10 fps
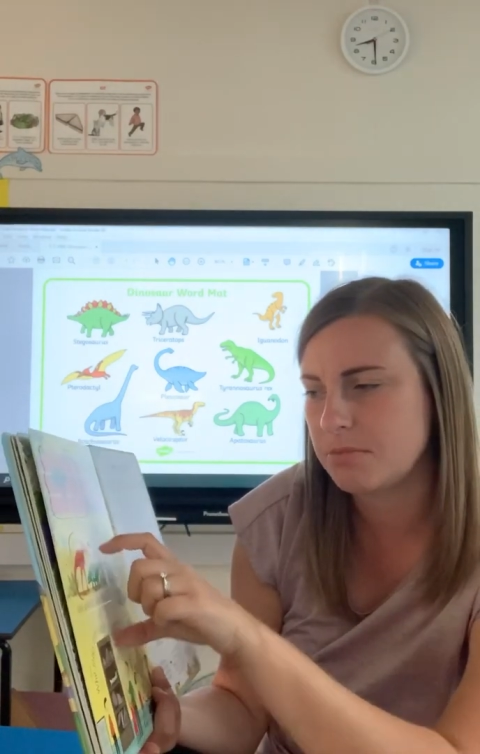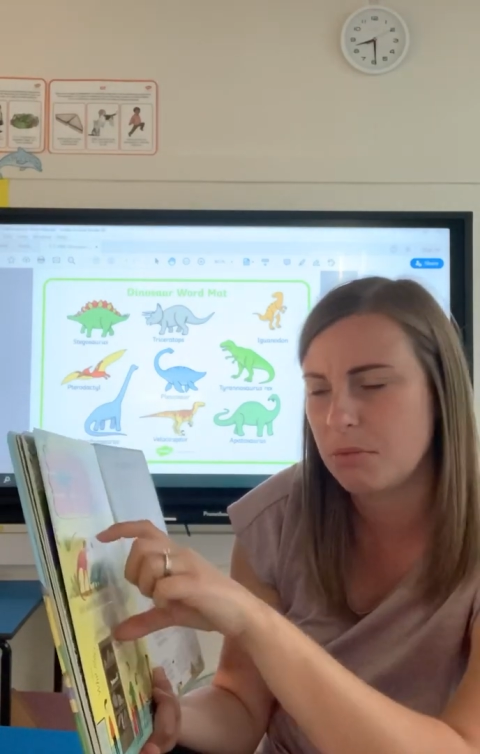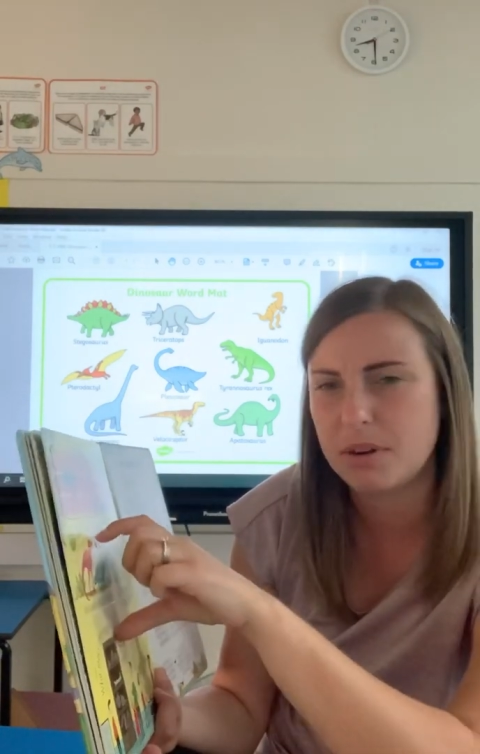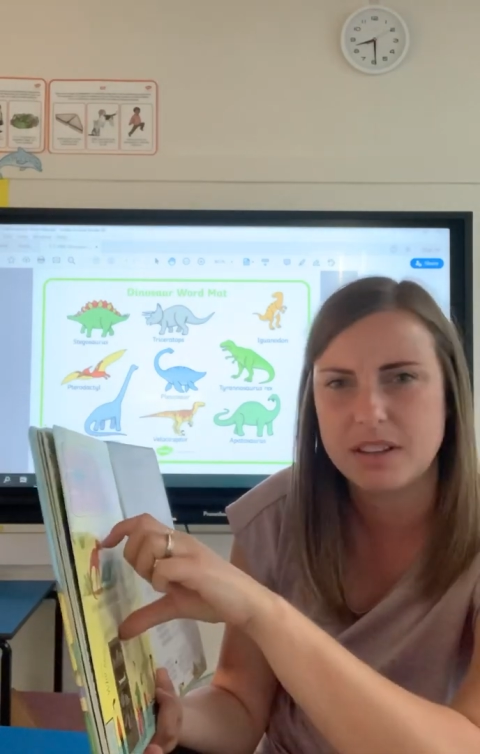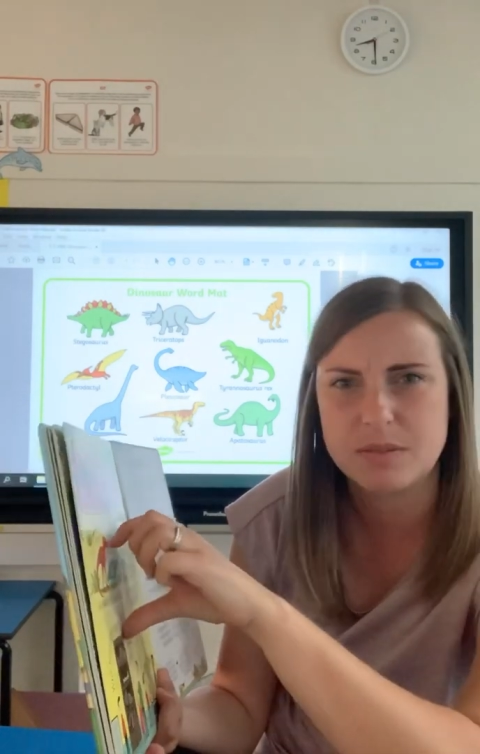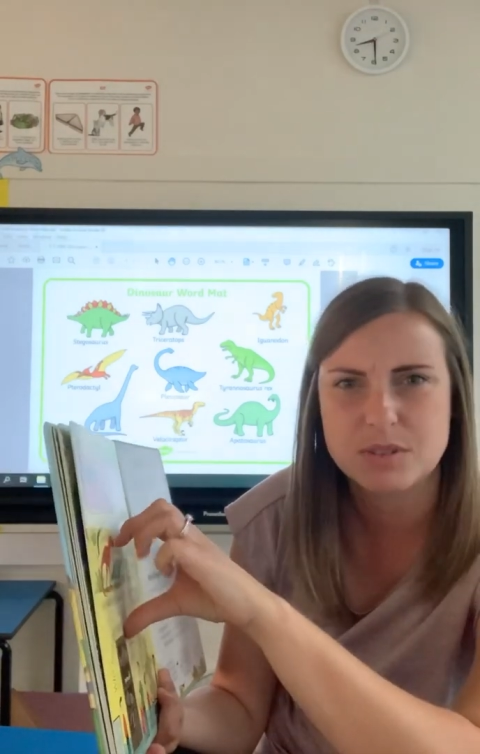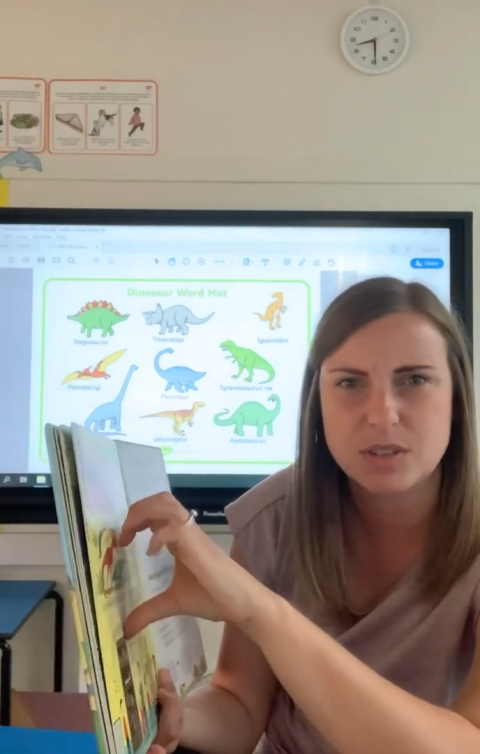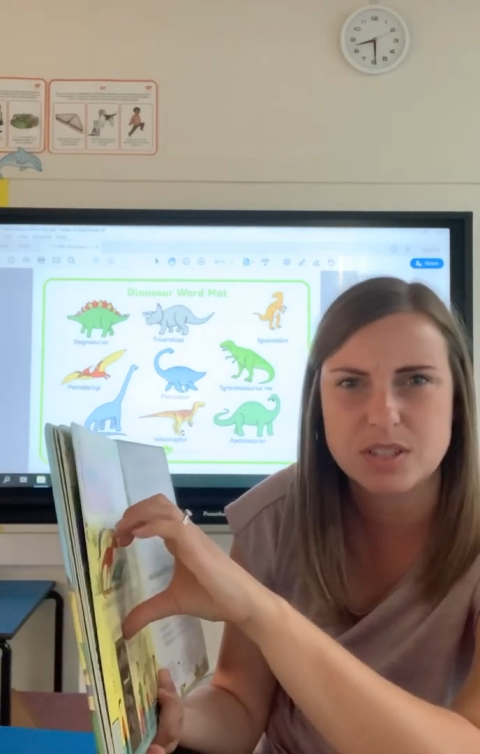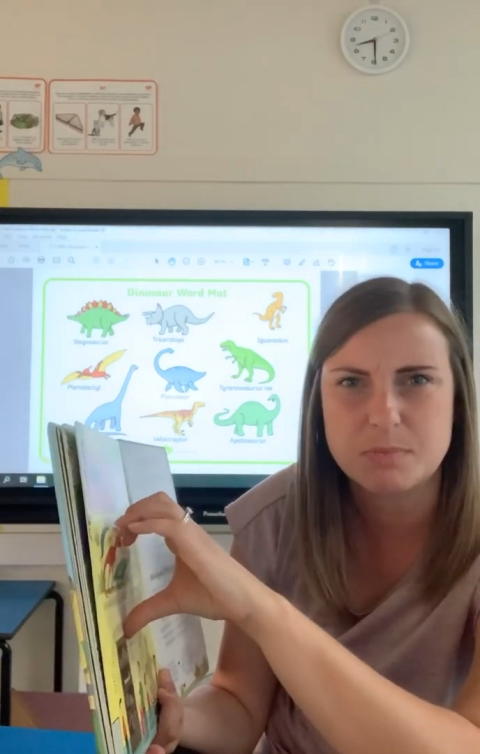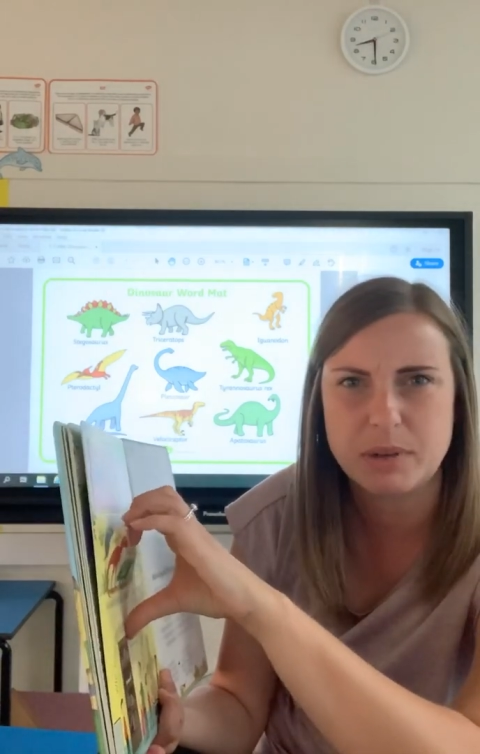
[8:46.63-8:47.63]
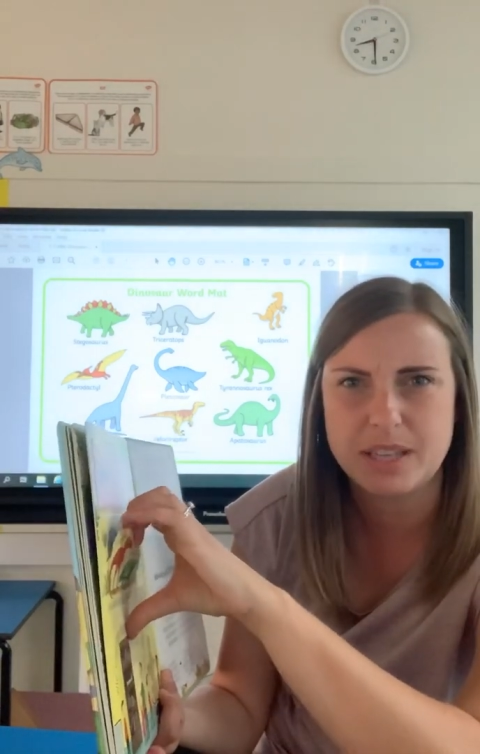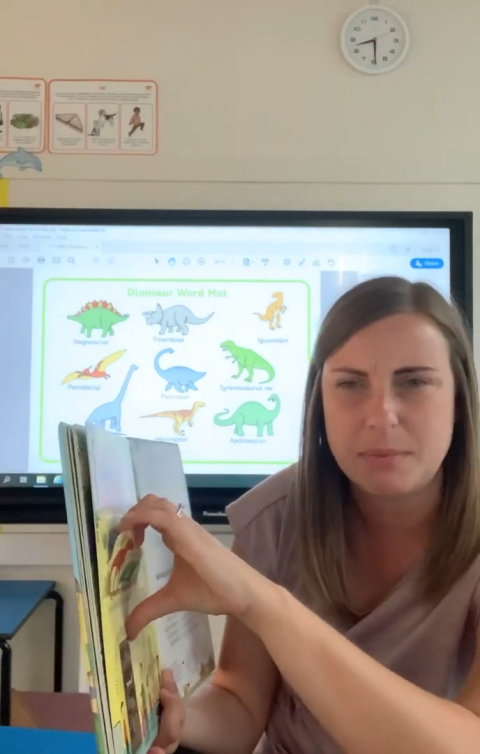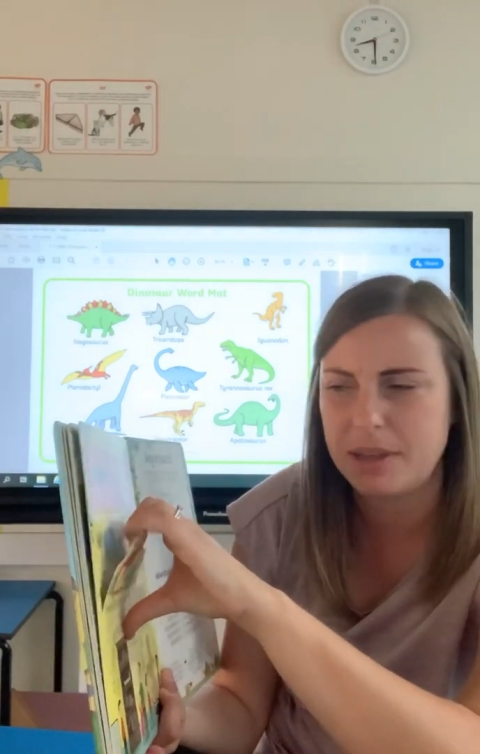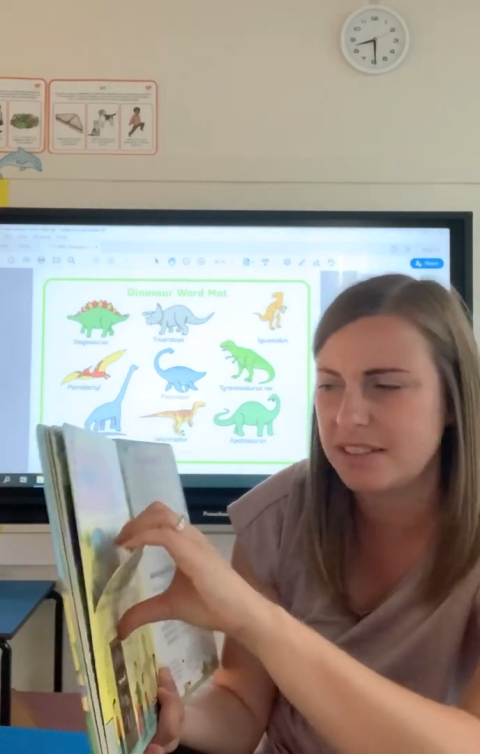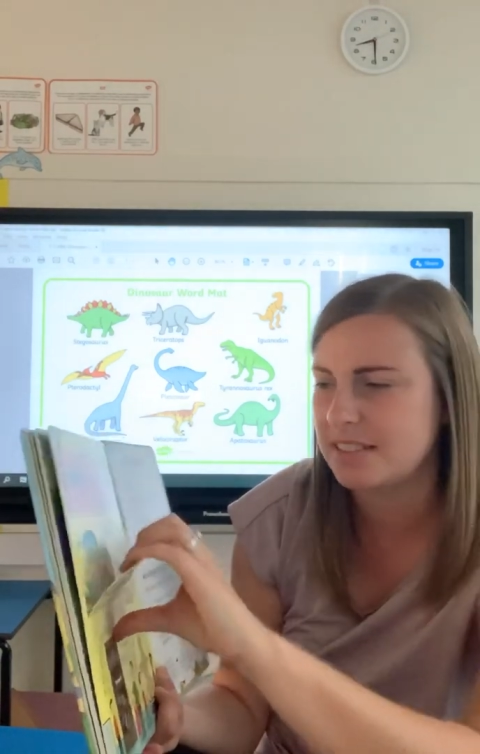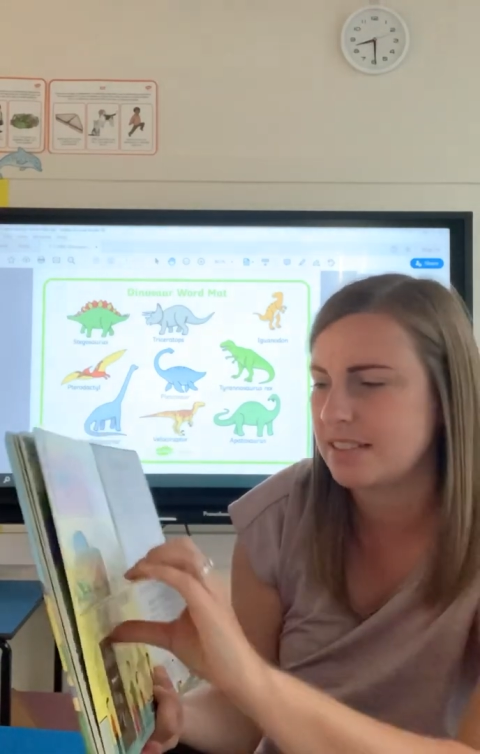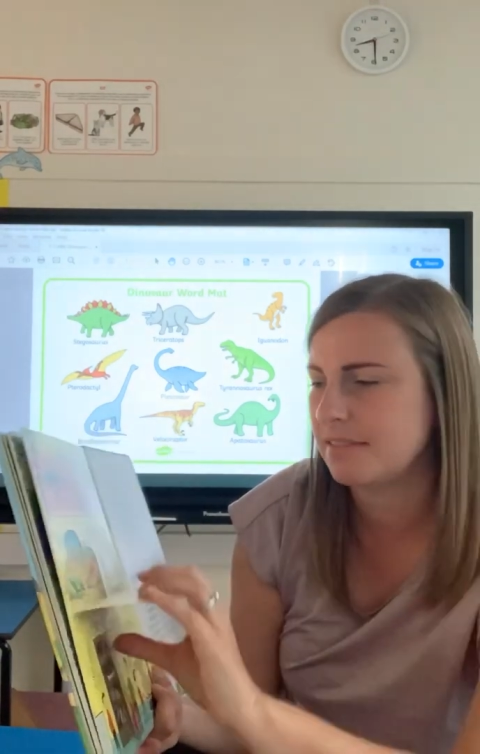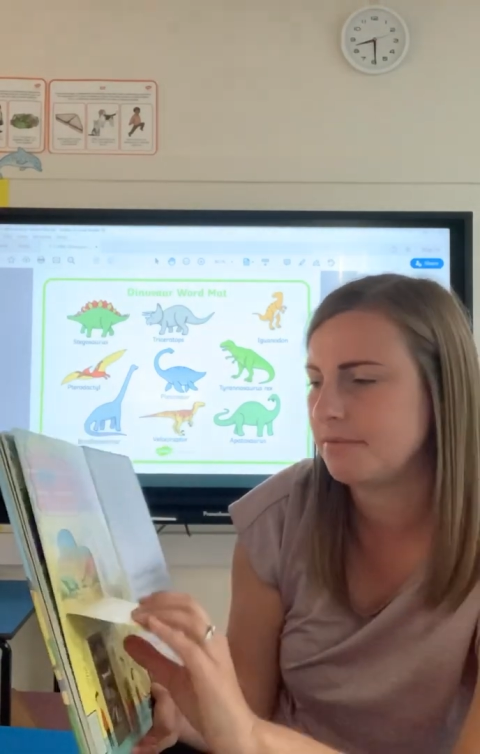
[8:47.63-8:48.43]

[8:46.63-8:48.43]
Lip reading: but one of them's got spiky bits.